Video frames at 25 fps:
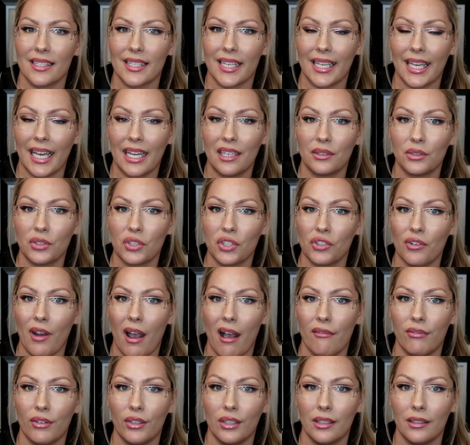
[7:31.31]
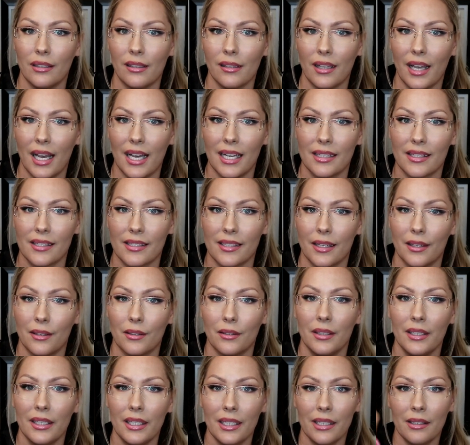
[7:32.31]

Like I don't travel a lot, so